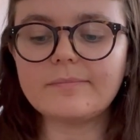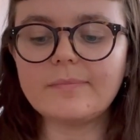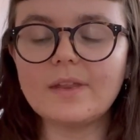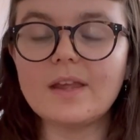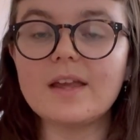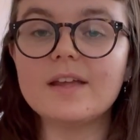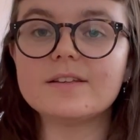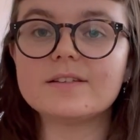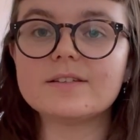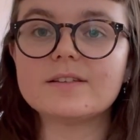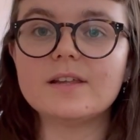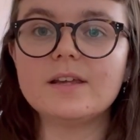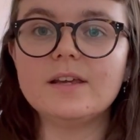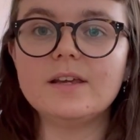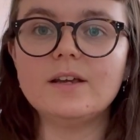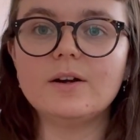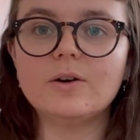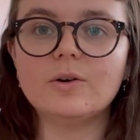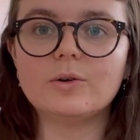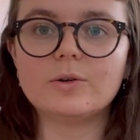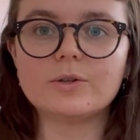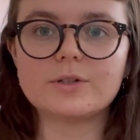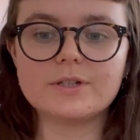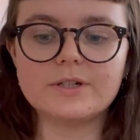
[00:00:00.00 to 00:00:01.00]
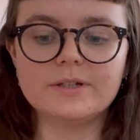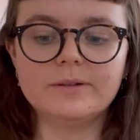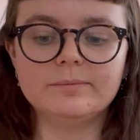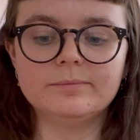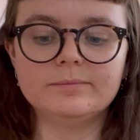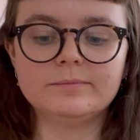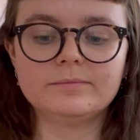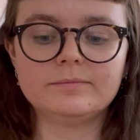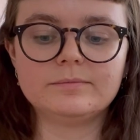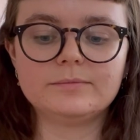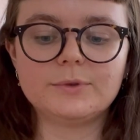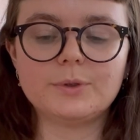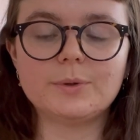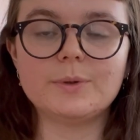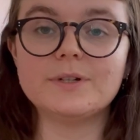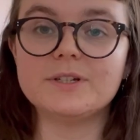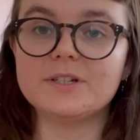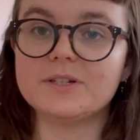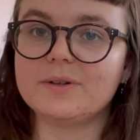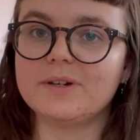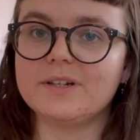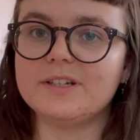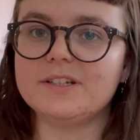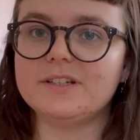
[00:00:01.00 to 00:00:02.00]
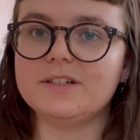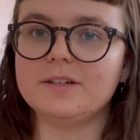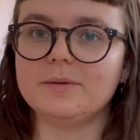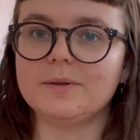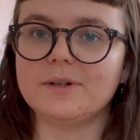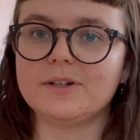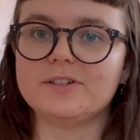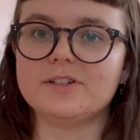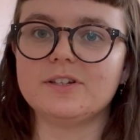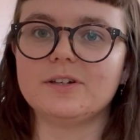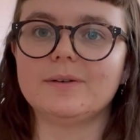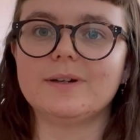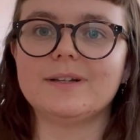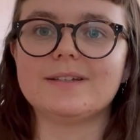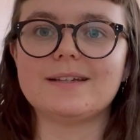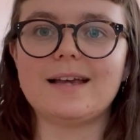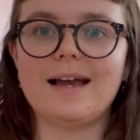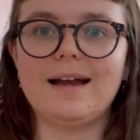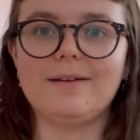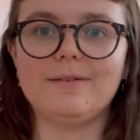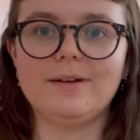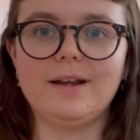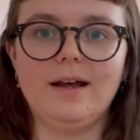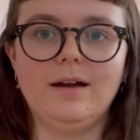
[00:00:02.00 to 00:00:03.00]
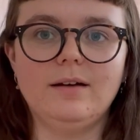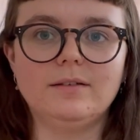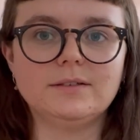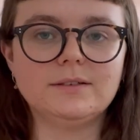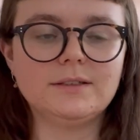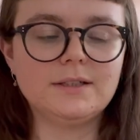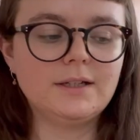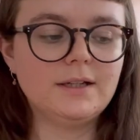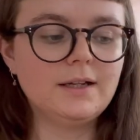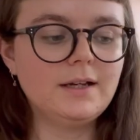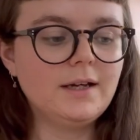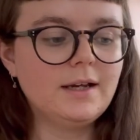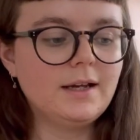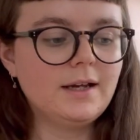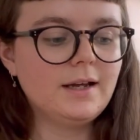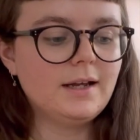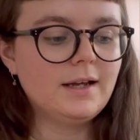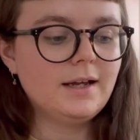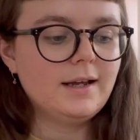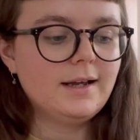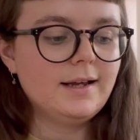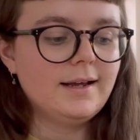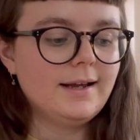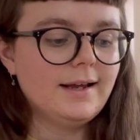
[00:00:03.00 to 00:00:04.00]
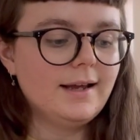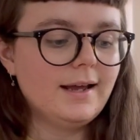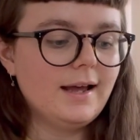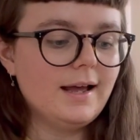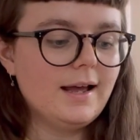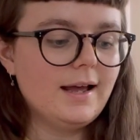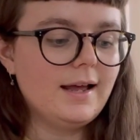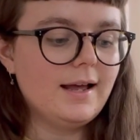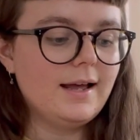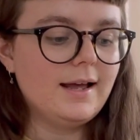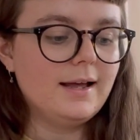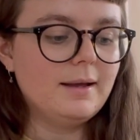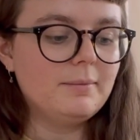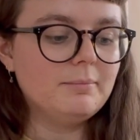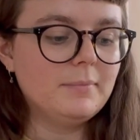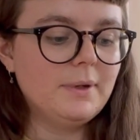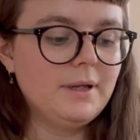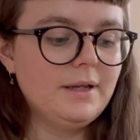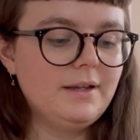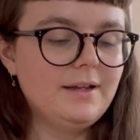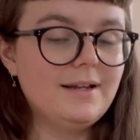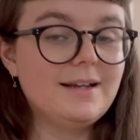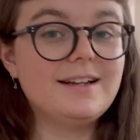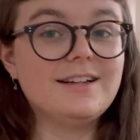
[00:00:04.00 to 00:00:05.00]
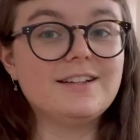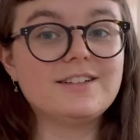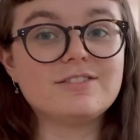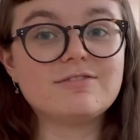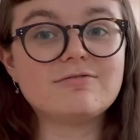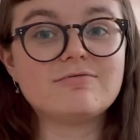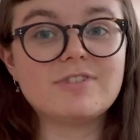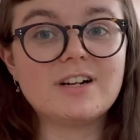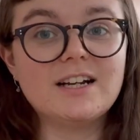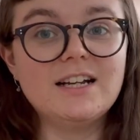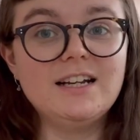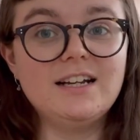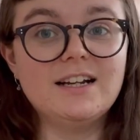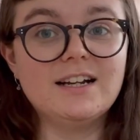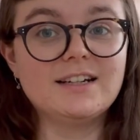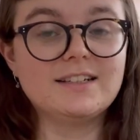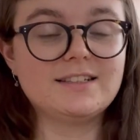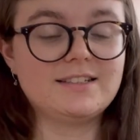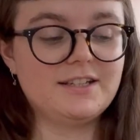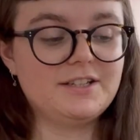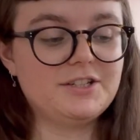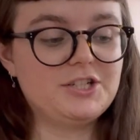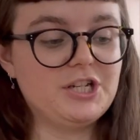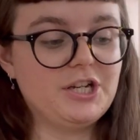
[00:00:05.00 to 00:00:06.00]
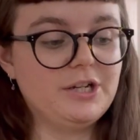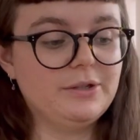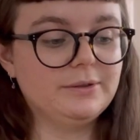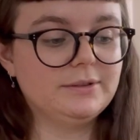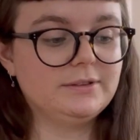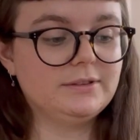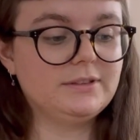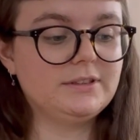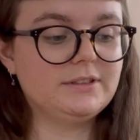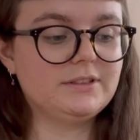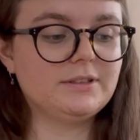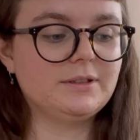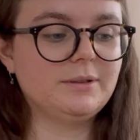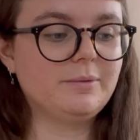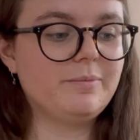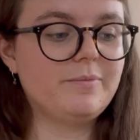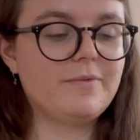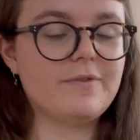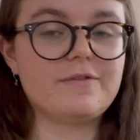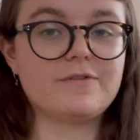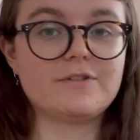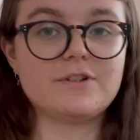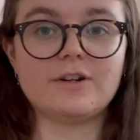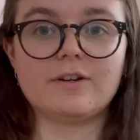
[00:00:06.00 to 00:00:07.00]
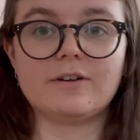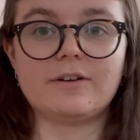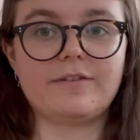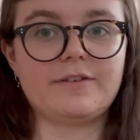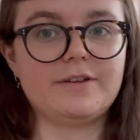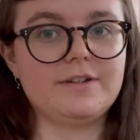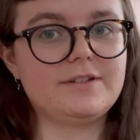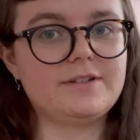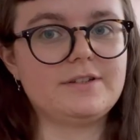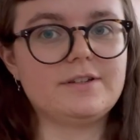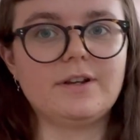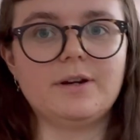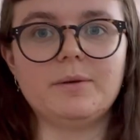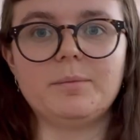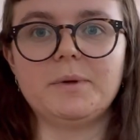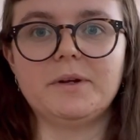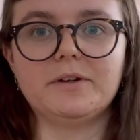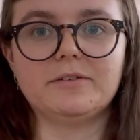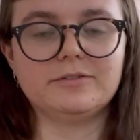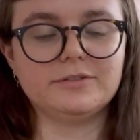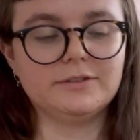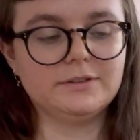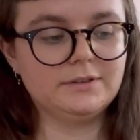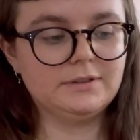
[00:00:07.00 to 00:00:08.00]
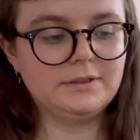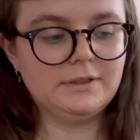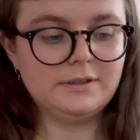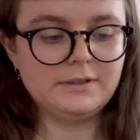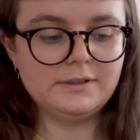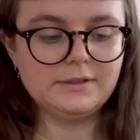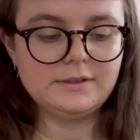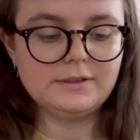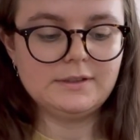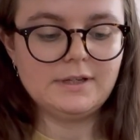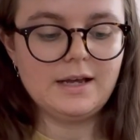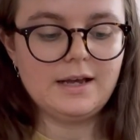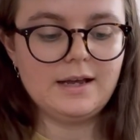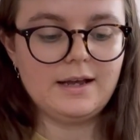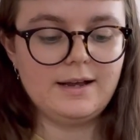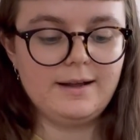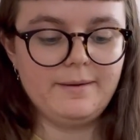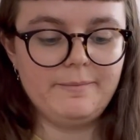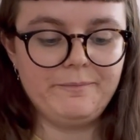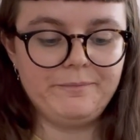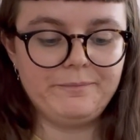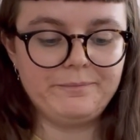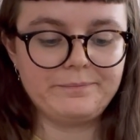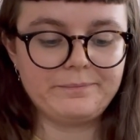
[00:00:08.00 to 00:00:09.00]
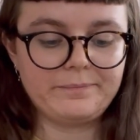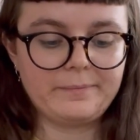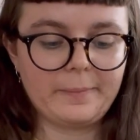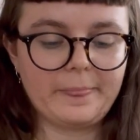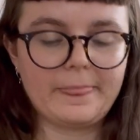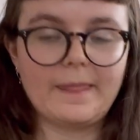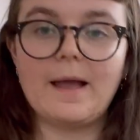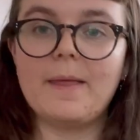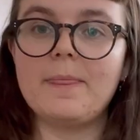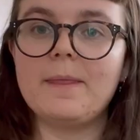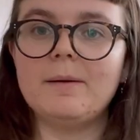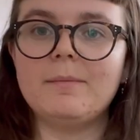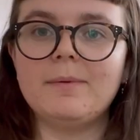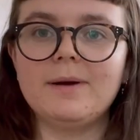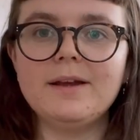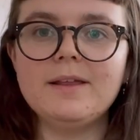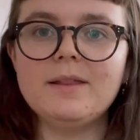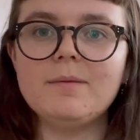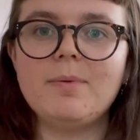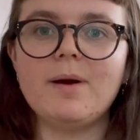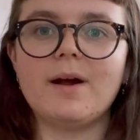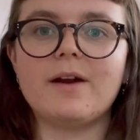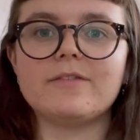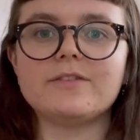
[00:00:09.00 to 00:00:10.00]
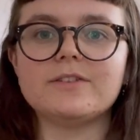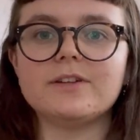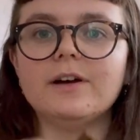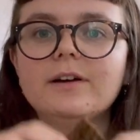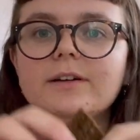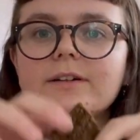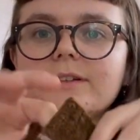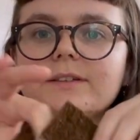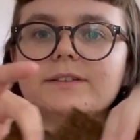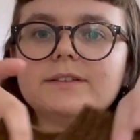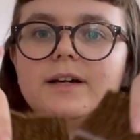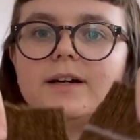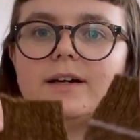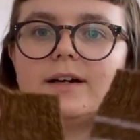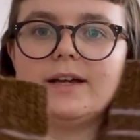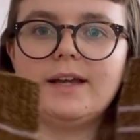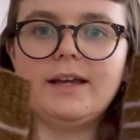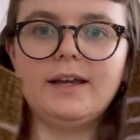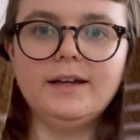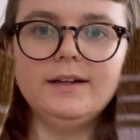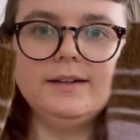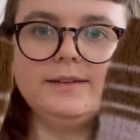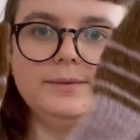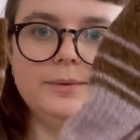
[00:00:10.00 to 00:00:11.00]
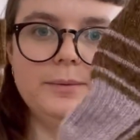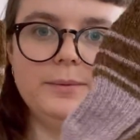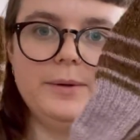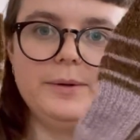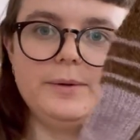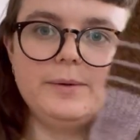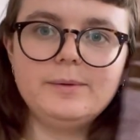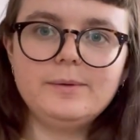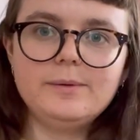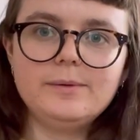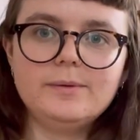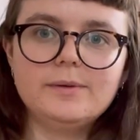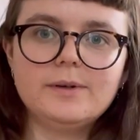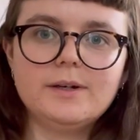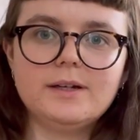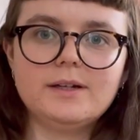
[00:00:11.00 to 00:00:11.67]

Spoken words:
It's the autumn 2022 issue. It's out now. And it's a really nice issue. The photography is so beautiful. And then my other pair of socks are here. Woohoo!